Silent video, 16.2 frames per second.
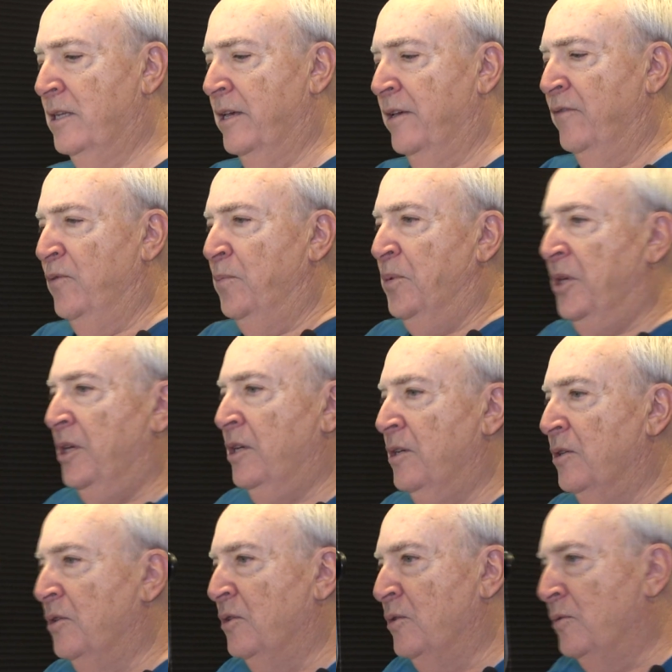have a peek
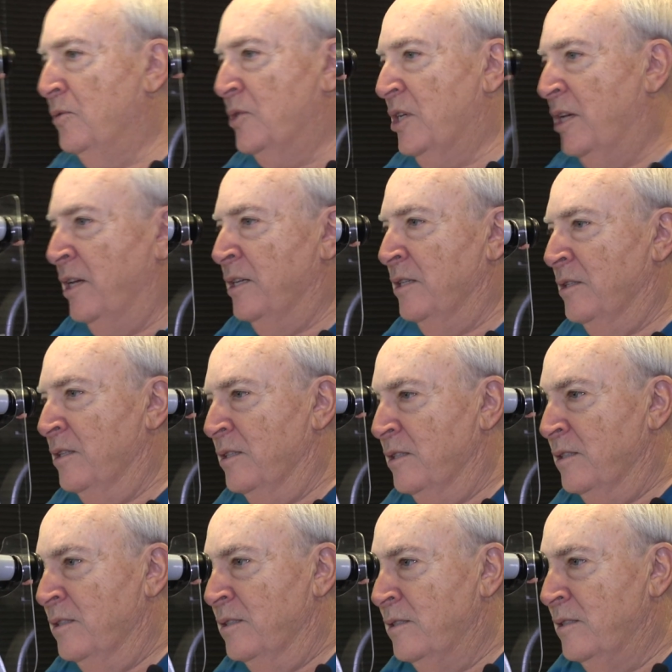at those
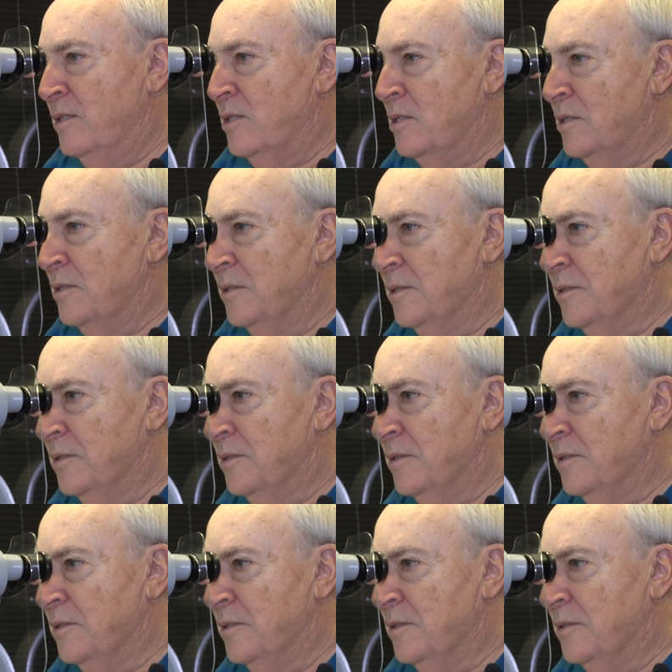eyelids.